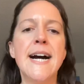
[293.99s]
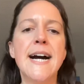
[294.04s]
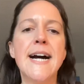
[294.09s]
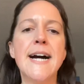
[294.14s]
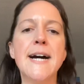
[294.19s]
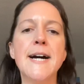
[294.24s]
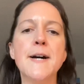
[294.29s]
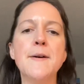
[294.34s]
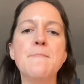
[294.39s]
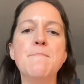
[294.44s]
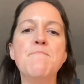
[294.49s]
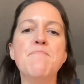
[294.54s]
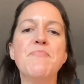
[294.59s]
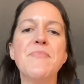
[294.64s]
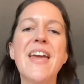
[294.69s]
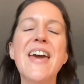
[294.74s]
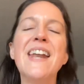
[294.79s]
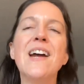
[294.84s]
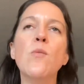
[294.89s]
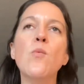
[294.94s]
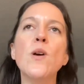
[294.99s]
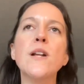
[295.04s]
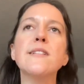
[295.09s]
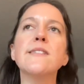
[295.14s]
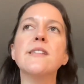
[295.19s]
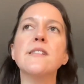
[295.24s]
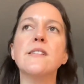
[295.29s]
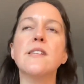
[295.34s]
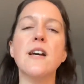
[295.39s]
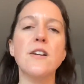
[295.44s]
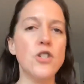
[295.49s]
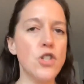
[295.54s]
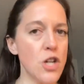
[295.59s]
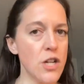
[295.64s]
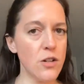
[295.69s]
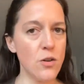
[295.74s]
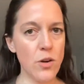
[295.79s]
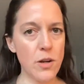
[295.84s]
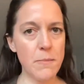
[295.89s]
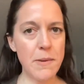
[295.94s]
And I wanted to touch
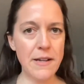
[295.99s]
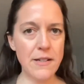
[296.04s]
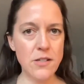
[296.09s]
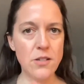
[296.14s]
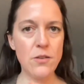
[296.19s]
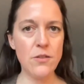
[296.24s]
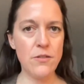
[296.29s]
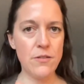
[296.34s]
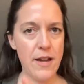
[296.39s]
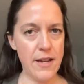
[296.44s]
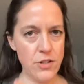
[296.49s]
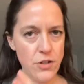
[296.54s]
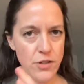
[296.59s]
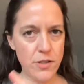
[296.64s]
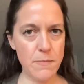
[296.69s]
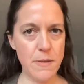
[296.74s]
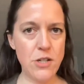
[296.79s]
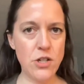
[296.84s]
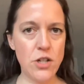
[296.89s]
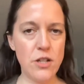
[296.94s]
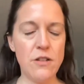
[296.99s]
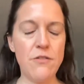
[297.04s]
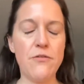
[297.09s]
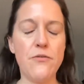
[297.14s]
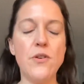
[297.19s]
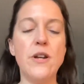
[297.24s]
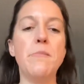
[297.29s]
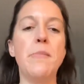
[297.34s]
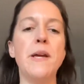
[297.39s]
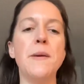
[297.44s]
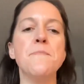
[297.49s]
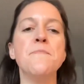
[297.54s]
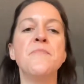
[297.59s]
on going back to, I just mentioned the freebie.